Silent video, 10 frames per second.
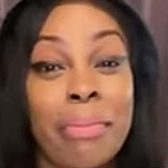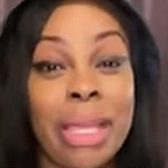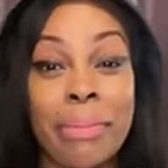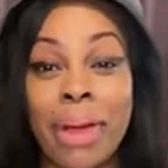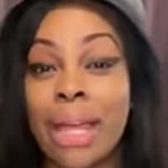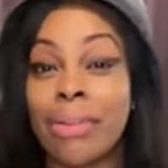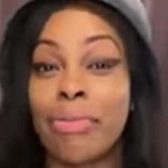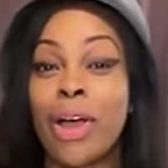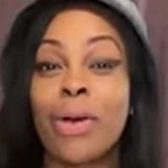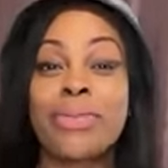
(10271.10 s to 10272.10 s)
me the
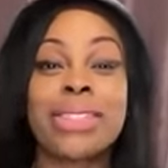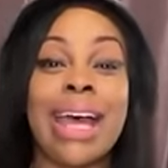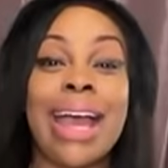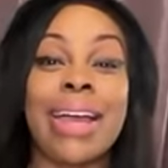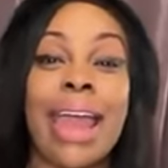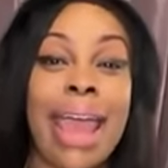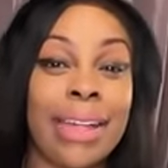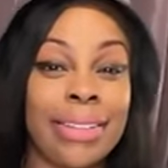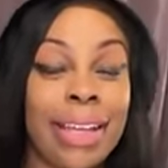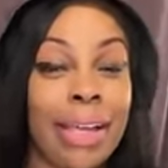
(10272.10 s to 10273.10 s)
microphone so I can
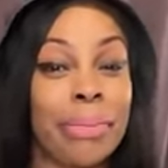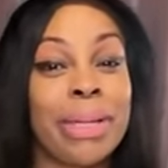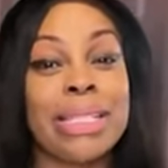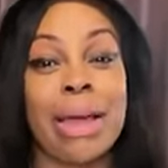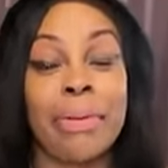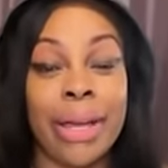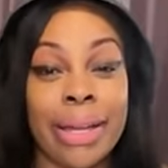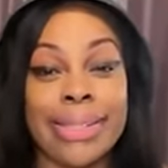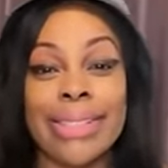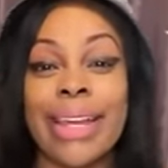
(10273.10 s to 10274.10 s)
act up because I want her
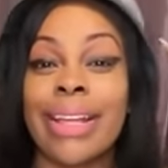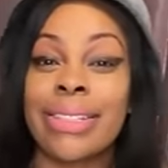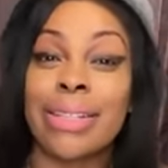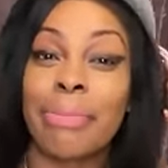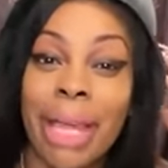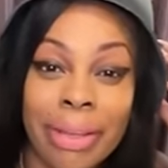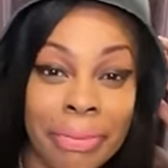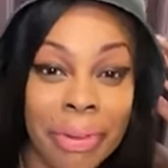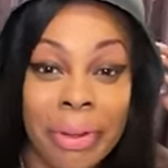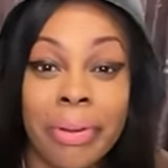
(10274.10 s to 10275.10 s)
to snatch the
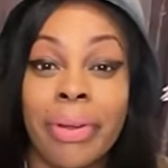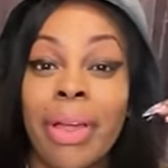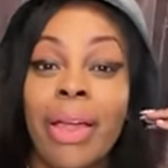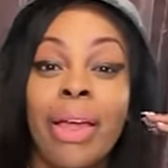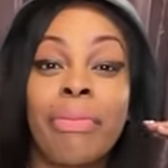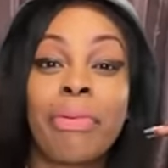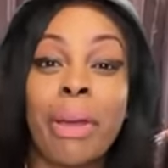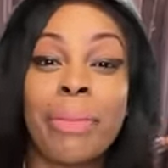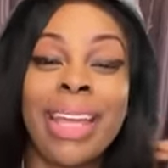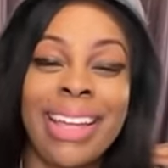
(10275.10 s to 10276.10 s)
microphone from me.